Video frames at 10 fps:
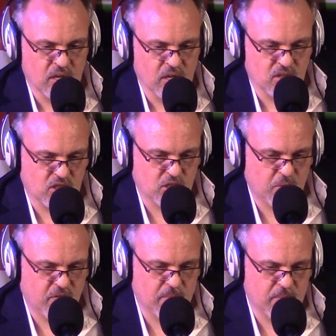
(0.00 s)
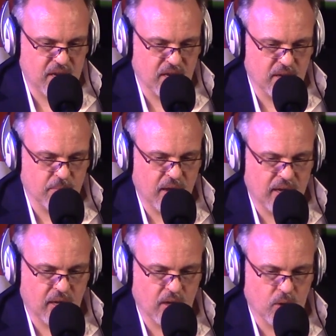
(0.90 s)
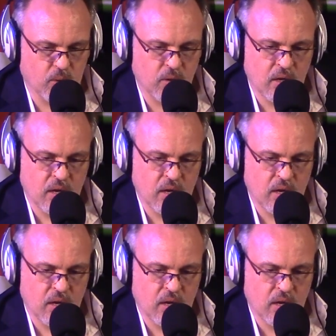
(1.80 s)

to spirit medium Mike Ho